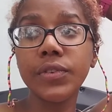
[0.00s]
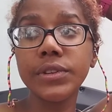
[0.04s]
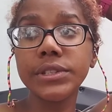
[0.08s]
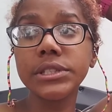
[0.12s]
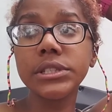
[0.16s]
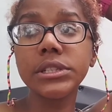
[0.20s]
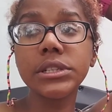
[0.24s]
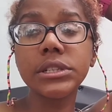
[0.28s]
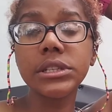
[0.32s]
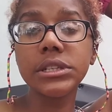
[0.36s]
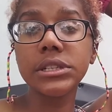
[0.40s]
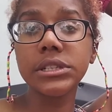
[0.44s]

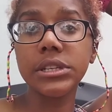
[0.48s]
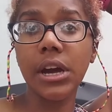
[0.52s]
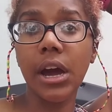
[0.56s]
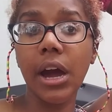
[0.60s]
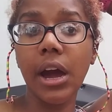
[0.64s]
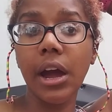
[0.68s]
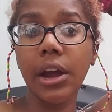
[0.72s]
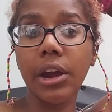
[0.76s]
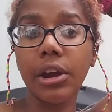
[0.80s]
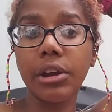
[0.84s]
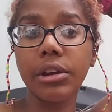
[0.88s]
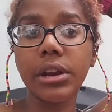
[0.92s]
physically
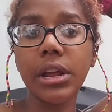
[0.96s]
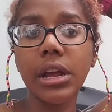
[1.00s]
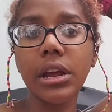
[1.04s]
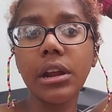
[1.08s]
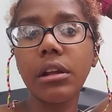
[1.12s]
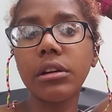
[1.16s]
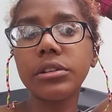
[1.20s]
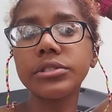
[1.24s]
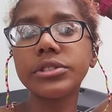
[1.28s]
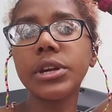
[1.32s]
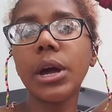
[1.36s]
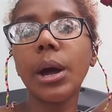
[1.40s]
tired and
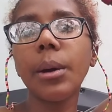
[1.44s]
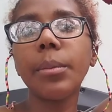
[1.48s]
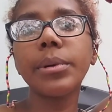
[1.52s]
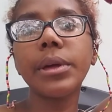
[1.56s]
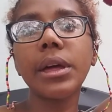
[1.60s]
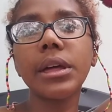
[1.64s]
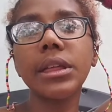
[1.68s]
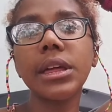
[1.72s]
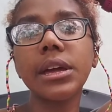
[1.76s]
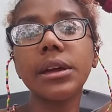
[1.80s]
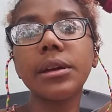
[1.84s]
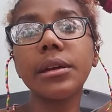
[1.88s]
on top of
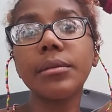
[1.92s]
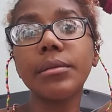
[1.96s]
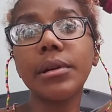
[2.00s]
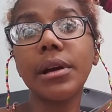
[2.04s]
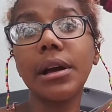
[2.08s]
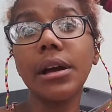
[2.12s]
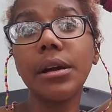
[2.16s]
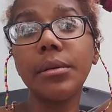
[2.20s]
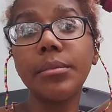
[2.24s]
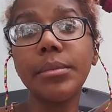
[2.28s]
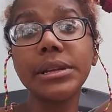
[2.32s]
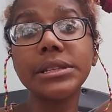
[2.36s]
that like
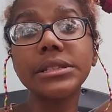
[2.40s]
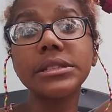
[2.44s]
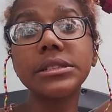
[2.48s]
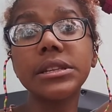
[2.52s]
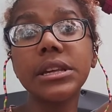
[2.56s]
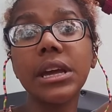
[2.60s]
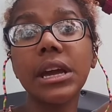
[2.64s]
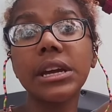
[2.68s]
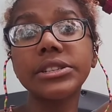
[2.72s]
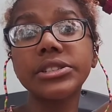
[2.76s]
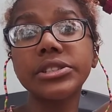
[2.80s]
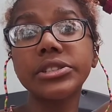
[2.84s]

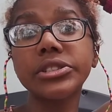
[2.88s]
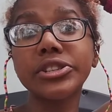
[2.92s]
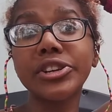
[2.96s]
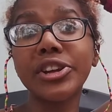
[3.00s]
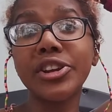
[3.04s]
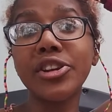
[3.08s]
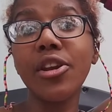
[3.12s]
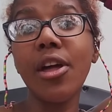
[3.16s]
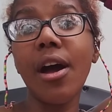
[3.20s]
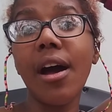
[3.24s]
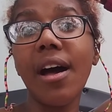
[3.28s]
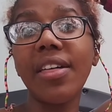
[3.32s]
mentally I just could
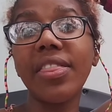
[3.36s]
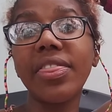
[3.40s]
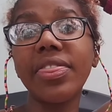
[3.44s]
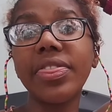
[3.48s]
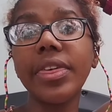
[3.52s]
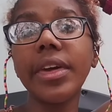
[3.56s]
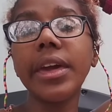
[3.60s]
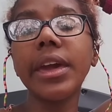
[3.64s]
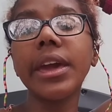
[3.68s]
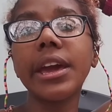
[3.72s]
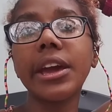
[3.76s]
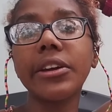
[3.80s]
not
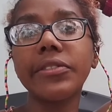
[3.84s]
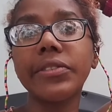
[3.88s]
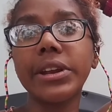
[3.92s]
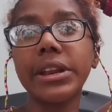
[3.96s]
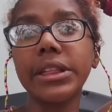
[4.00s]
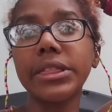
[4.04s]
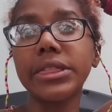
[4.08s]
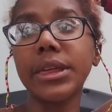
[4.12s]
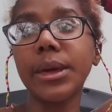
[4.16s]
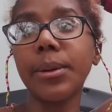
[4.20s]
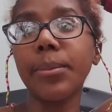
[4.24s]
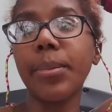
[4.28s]
think of
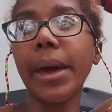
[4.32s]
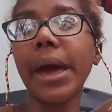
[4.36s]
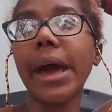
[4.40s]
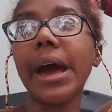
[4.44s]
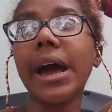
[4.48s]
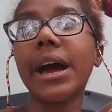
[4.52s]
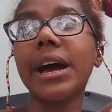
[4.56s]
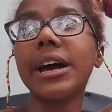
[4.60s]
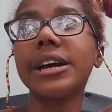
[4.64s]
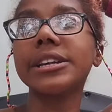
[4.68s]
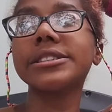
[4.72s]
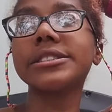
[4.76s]
anything
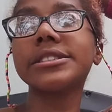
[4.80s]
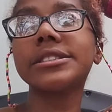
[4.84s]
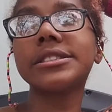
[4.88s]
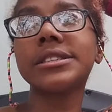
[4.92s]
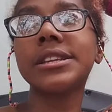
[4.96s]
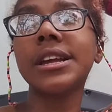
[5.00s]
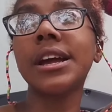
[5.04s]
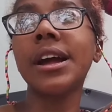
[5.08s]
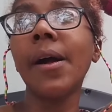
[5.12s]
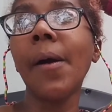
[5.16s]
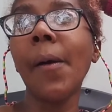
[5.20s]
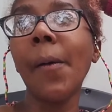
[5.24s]
past
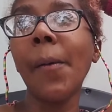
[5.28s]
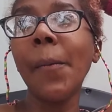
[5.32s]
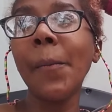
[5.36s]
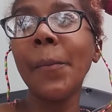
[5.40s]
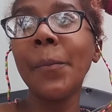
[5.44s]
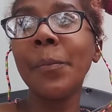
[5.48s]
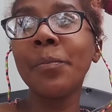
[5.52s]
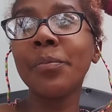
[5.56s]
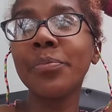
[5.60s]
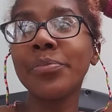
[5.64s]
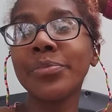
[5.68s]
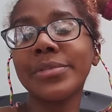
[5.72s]

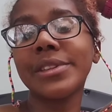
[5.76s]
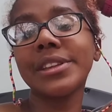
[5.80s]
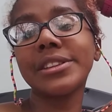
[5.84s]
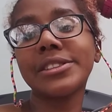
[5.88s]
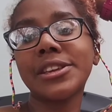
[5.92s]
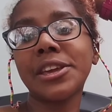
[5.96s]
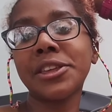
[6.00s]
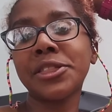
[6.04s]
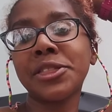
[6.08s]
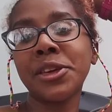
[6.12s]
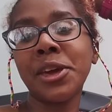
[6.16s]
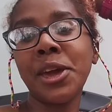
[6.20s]
let's
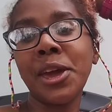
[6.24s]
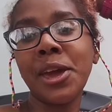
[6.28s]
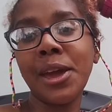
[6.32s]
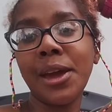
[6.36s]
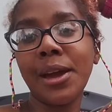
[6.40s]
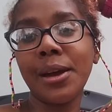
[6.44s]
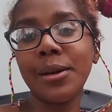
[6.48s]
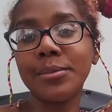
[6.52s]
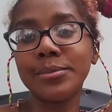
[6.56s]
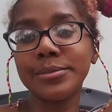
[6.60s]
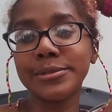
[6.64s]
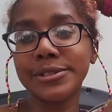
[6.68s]
get the
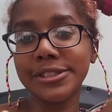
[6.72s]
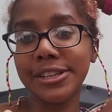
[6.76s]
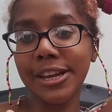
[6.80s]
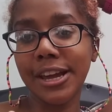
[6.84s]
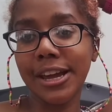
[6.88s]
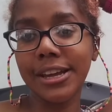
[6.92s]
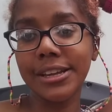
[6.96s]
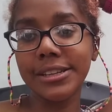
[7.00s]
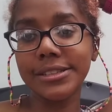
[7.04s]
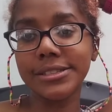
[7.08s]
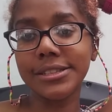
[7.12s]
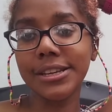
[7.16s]

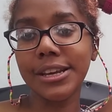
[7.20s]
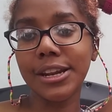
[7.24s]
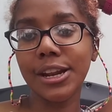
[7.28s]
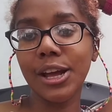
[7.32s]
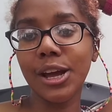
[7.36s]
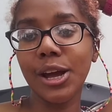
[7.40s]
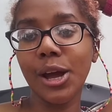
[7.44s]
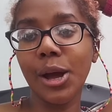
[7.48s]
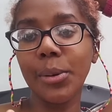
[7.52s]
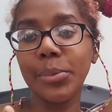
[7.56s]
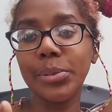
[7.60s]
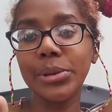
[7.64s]
campsite set
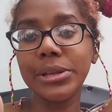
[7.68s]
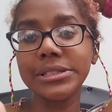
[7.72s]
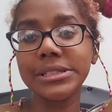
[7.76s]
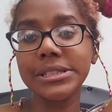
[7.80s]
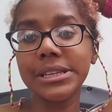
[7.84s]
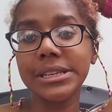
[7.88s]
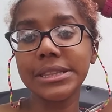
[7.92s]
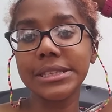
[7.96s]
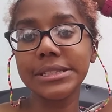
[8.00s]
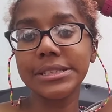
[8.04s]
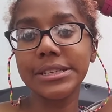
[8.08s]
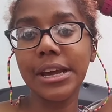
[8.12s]
up let's
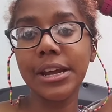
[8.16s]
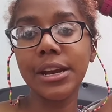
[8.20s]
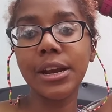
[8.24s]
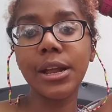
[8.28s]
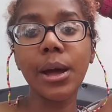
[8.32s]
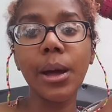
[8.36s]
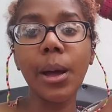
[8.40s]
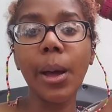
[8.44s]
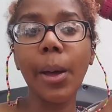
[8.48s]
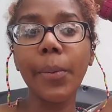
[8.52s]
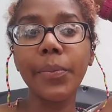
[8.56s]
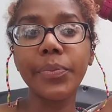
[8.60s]
get the tent
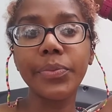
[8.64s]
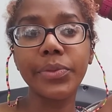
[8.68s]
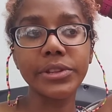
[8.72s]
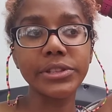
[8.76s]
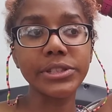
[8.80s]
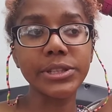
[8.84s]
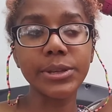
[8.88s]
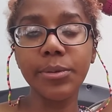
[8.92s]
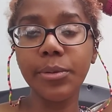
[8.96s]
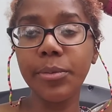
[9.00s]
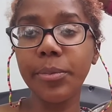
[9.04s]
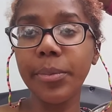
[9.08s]
up the
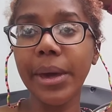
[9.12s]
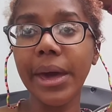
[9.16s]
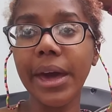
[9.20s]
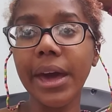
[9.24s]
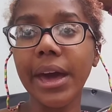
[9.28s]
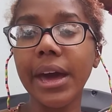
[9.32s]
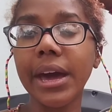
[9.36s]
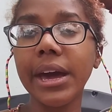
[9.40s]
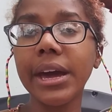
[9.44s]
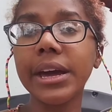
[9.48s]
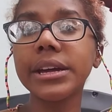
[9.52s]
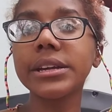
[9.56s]
sleeping
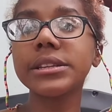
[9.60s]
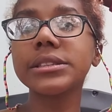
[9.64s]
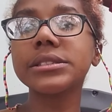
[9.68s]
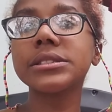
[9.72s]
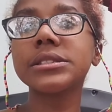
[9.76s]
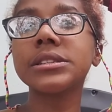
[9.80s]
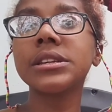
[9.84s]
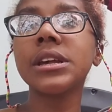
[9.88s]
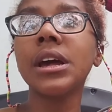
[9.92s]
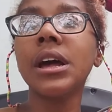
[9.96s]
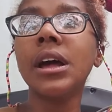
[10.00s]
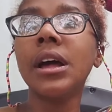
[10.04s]
bags
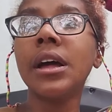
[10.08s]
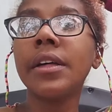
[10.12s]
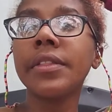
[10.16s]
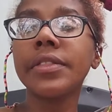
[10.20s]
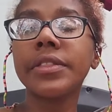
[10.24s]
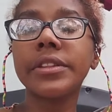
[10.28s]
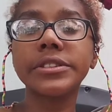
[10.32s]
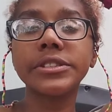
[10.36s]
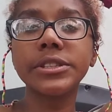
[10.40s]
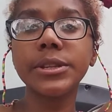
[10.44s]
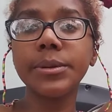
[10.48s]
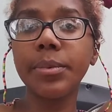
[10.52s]

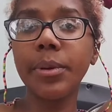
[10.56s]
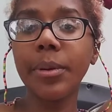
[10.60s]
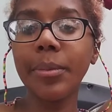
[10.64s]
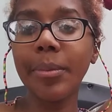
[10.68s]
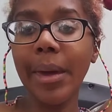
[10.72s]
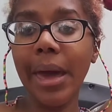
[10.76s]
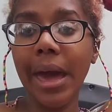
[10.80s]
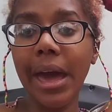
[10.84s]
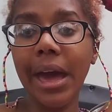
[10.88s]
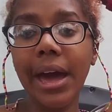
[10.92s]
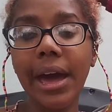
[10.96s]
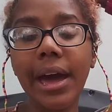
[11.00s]
the sleeping
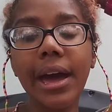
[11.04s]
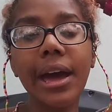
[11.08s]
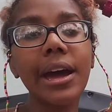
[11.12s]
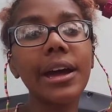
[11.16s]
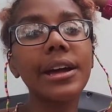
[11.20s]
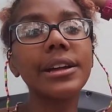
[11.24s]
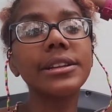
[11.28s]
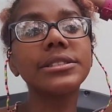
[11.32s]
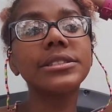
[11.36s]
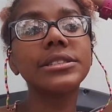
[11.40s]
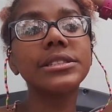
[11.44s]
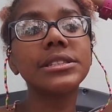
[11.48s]

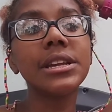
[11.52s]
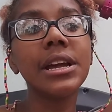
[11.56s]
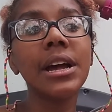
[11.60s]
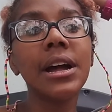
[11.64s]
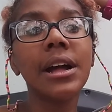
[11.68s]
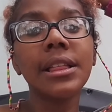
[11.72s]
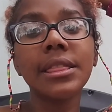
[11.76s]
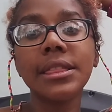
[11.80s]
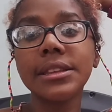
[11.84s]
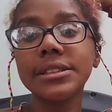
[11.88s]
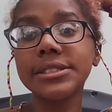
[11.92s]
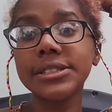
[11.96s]
pads
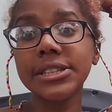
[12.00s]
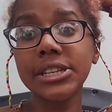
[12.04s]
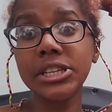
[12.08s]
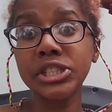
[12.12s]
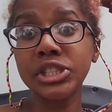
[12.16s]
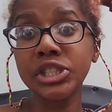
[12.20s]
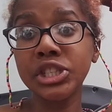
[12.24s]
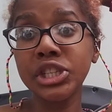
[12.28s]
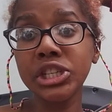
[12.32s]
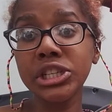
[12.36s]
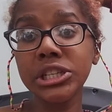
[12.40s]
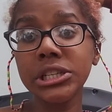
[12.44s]
let's
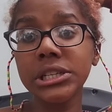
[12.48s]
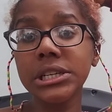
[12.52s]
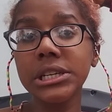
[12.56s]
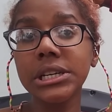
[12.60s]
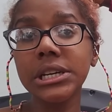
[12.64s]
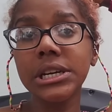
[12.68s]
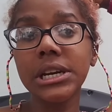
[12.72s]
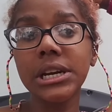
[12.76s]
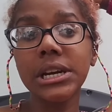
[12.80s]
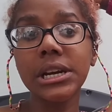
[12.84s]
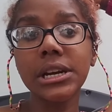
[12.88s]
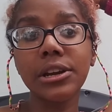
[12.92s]
get
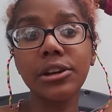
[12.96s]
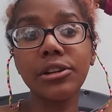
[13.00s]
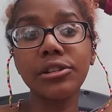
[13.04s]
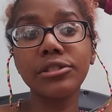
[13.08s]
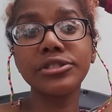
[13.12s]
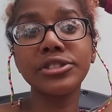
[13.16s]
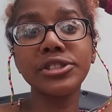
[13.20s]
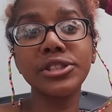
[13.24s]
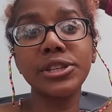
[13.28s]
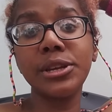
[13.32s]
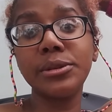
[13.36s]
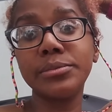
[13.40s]
dinner, go to
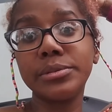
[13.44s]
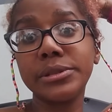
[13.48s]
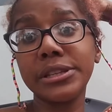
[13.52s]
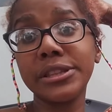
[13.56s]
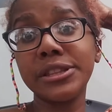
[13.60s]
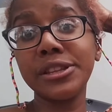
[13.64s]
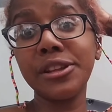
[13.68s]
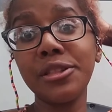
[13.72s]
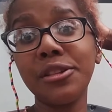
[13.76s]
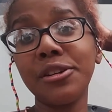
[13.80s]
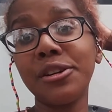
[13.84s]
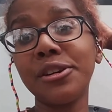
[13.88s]
sleep, set
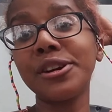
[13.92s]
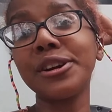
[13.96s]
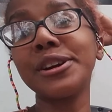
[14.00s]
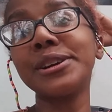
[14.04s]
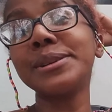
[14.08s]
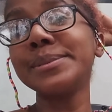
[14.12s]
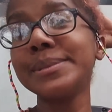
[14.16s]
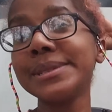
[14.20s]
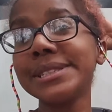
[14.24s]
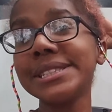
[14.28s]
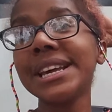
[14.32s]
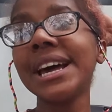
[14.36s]
the
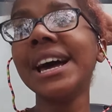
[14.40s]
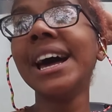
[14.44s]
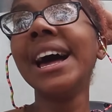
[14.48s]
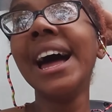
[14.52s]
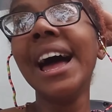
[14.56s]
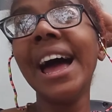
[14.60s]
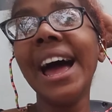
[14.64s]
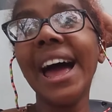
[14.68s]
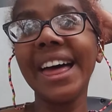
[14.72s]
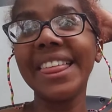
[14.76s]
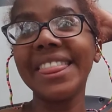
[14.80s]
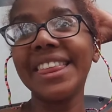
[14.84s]
alarms,
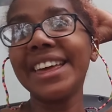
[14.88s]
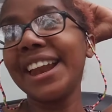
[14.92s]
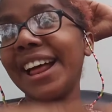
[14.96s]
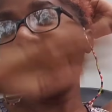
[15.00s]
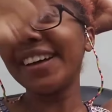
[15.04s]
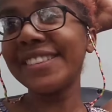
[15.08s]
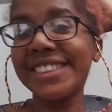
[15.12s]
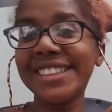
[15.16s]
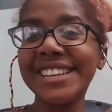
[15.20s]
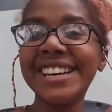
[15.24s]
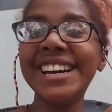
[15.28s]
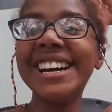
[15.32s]
and then
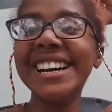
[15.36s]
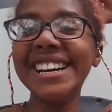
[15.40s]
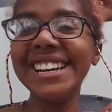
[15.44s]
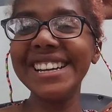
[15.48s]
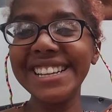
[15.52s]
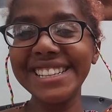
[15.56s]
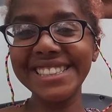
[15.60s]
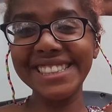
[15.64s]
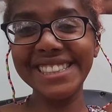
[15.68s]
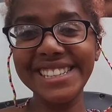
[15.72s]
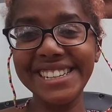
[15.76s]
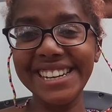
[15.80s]
have
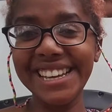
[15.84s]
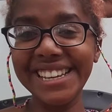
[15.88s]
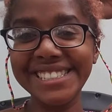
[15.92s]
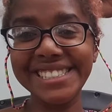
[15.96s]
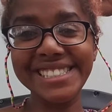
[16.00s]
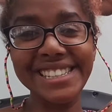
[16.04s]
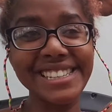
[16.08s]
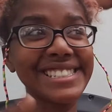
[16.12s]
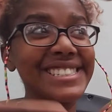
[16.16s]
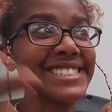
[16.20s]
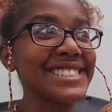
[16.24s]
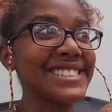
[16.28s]
the, the next
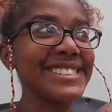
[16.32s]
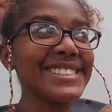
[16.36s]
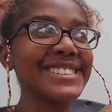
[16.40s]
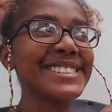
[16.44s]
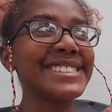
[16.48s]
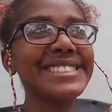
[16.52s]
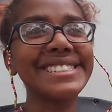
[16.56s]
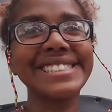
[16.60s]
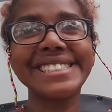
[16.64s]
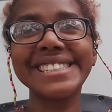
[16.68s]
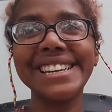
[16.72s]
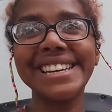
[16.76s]
day
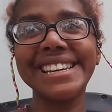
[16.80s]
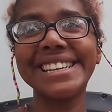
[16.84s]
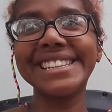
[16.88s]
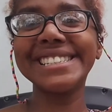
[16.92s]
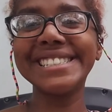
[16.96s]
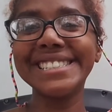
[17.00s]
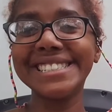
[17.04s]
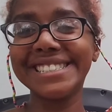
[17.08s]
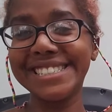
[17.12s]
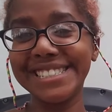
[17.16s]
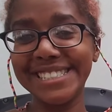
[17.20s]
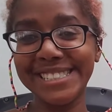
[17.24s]
starts
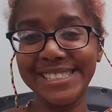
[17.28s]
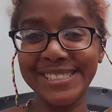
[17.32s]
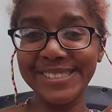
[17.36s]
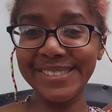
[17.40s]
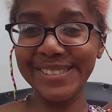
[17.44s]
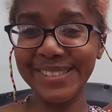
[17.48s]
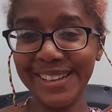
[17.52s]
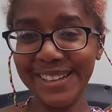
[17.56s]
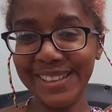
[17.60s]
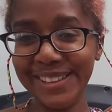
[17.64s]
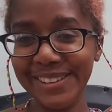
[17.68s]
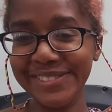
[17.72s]
and just do
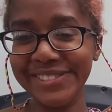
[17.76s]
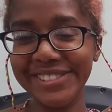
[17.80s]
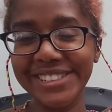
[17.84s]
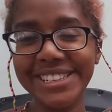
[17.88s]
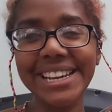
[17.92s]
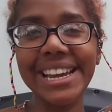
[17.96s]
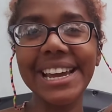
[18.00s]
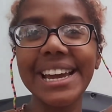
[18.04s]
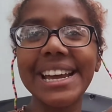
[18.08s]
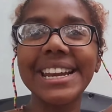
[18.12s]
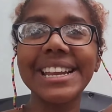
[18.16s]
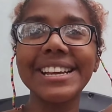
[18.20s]
it all over
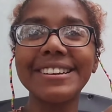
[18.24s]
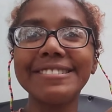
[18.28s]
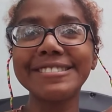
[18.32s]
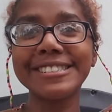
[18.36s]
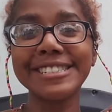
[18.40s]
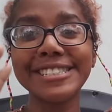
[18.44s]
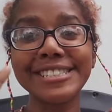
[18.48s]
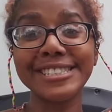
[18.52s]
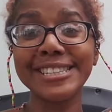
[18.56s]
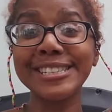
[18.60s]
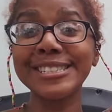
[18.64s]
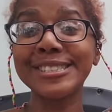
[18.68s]
again. It was
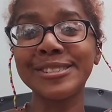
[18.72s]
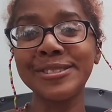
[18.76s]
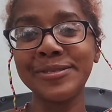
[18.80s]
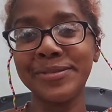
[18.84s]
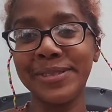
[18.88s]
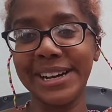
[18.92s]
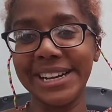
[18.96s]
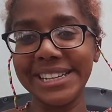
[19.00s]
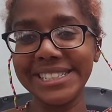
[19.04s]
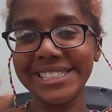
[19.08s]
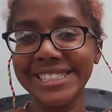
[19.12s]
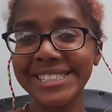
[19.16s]
just like too
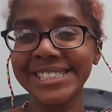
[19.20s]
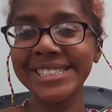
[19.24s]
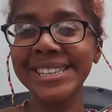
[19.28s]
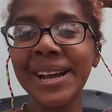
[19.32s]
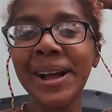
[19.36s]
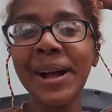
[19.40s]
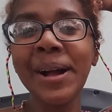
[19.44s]
much.